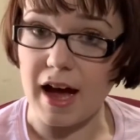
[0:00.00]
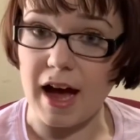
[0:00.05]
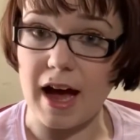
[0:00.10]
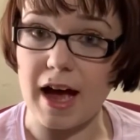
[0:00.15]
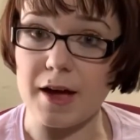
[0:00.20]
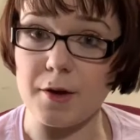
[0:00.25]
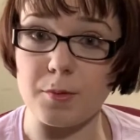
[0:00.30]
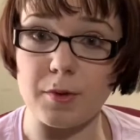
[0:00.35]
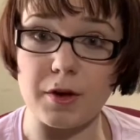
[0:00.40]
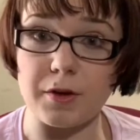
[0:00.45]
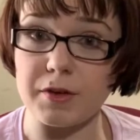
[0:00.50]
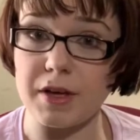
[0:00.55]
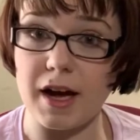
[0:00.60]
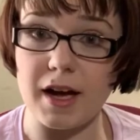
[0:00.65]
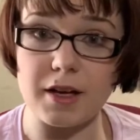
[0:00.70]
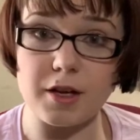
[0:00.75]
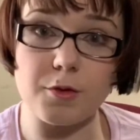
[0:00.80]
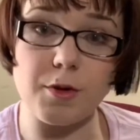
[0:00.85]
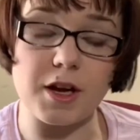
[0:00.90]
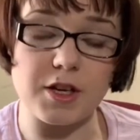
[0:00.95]
I will
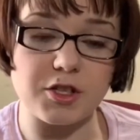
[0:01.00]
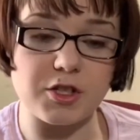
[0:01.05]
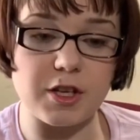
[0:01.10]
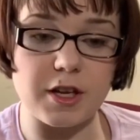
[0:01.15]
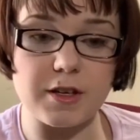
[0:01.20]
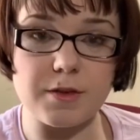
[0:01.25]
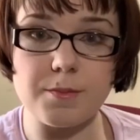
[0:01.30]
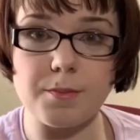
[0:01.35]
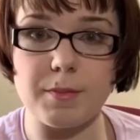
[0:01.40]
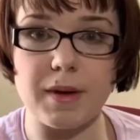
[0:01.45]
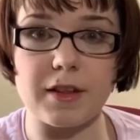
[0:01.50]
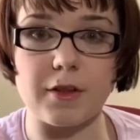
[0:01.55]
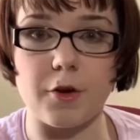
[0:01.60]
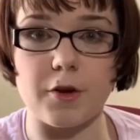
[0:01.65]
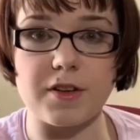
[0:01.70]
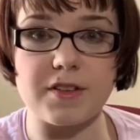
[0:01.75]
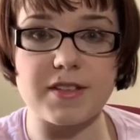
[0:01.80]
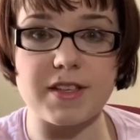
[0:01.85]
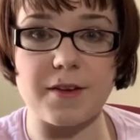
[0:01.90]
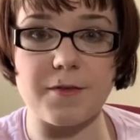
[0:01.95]
not question my
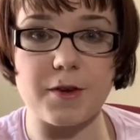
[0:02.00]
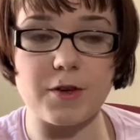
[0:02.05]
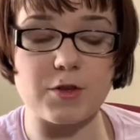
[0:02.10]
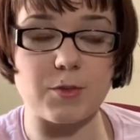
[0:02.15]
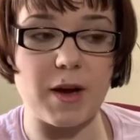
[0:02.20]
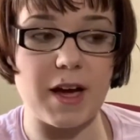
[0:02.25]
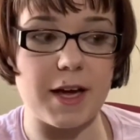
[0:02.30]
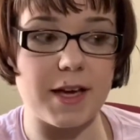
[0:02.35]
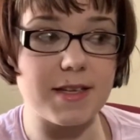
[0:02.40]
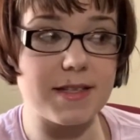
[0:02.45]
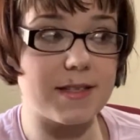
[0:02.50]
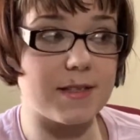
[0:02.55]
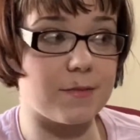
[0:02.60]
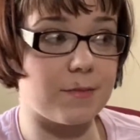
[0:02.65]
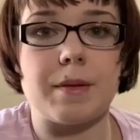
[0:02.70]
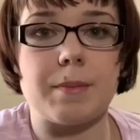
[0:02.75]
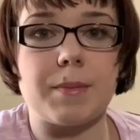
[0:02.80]
Lord and Savior's ways.